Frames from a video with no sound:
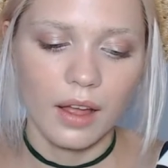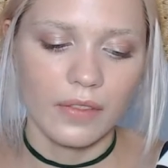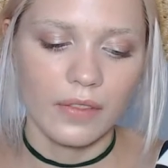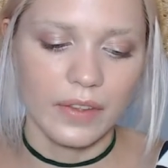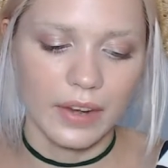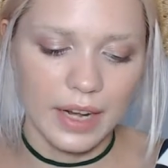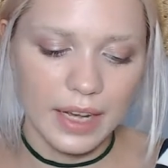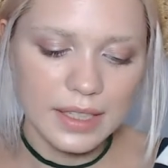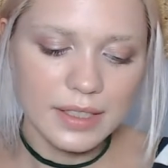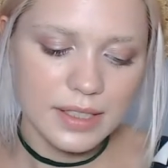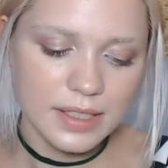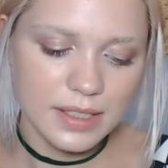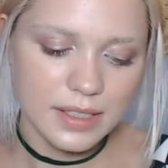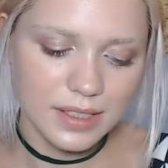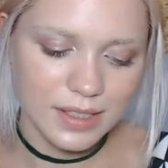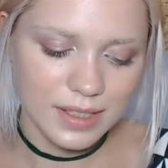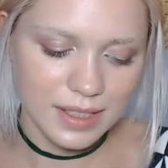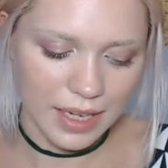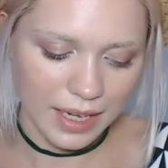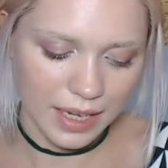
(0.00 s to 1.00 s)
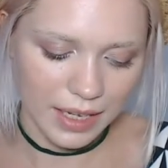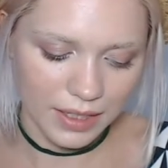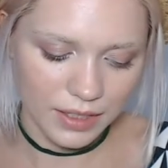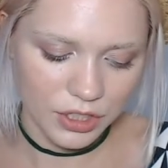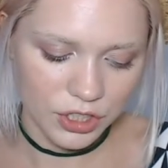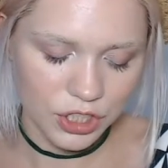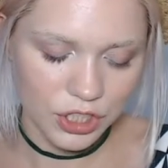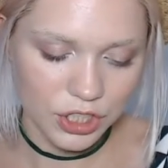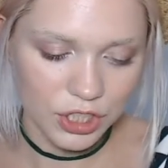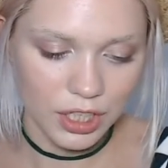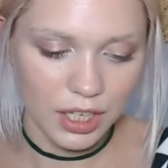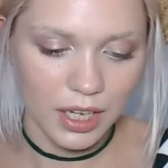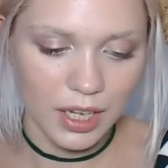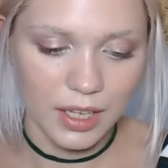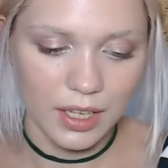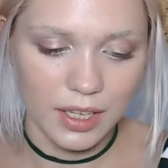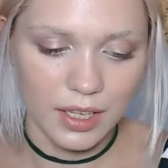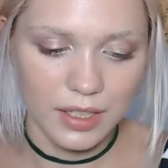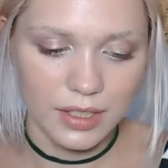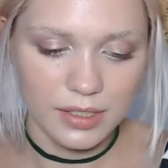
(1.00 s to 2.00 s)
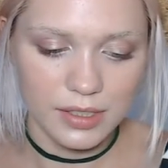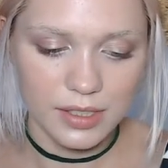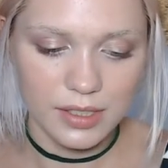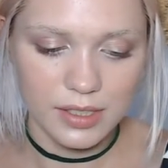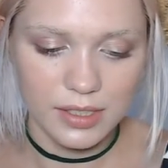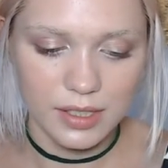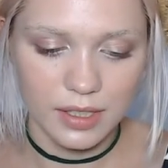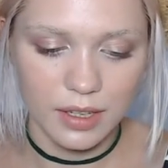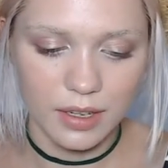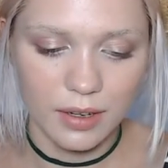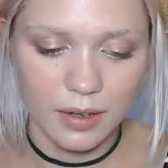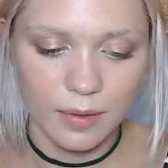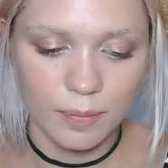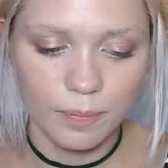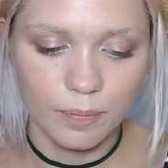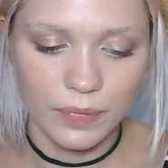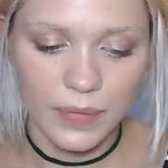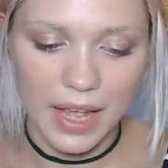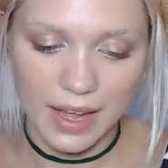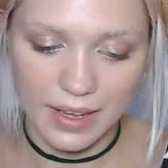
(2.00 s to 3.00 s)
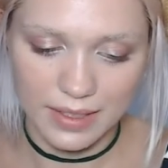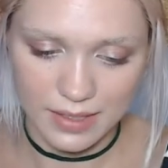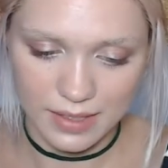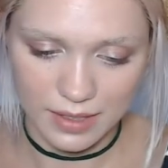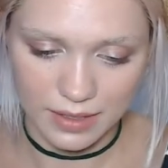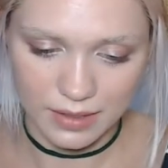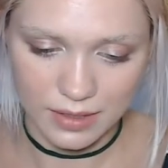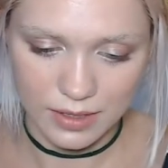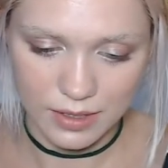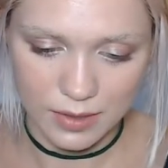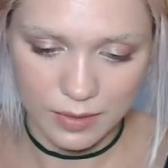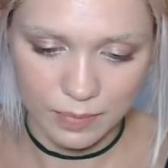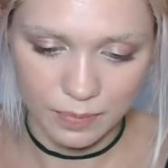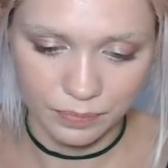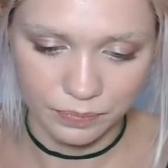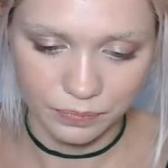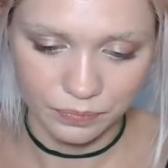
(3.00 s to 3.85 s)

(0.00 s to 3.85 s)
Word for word: The next stage is um, essence.